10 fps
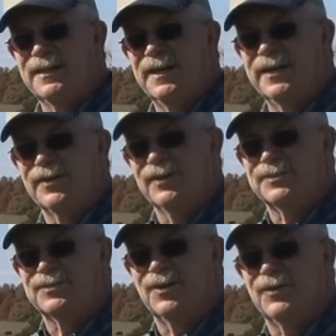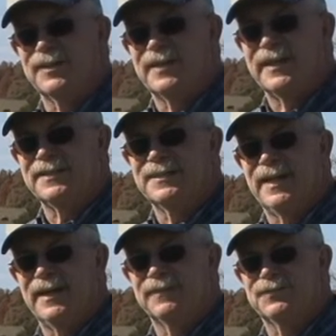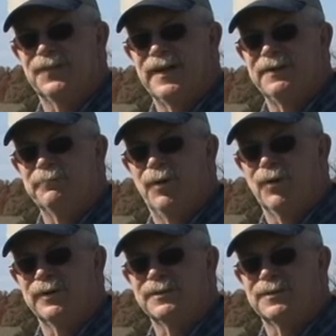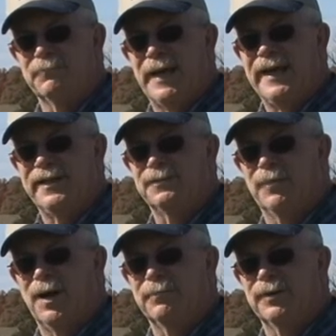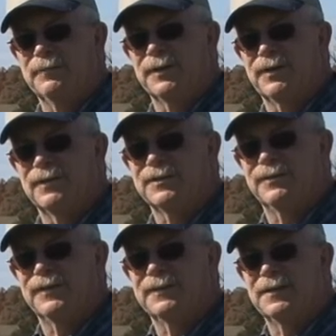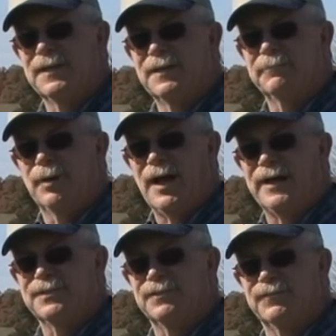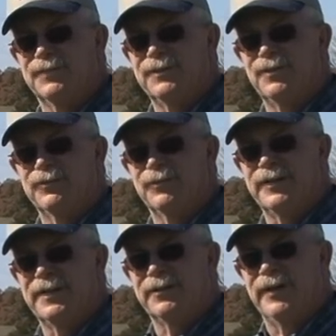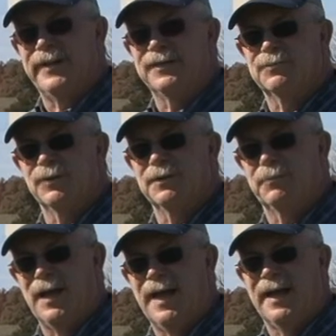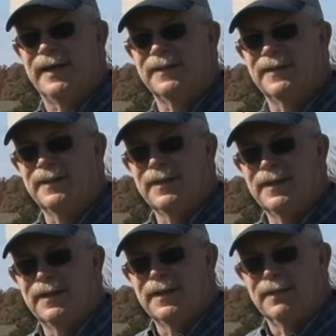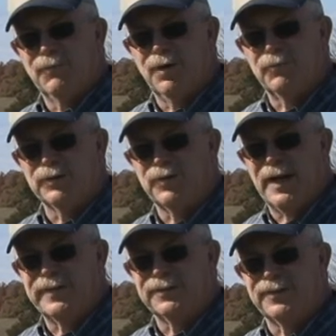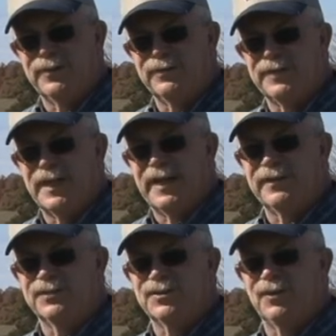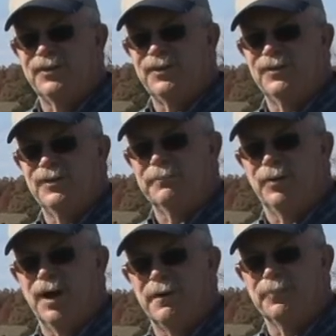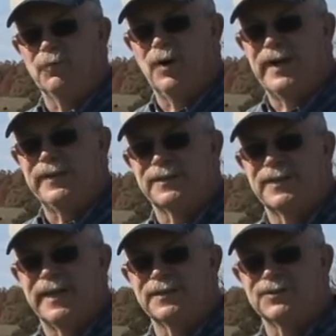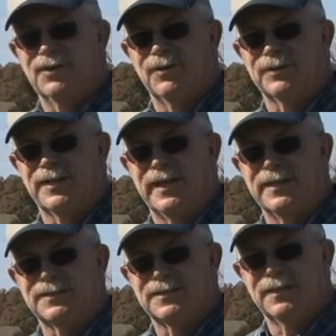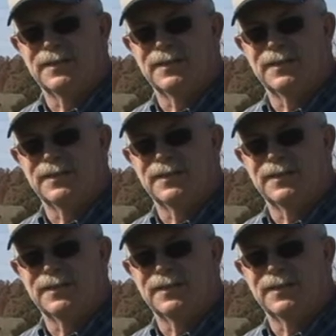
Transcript: A current soil test now is very important to manage properly because of the price of the nutrient ingredients we're applying. What we're trying to do today is show you a proper way to take a soil test.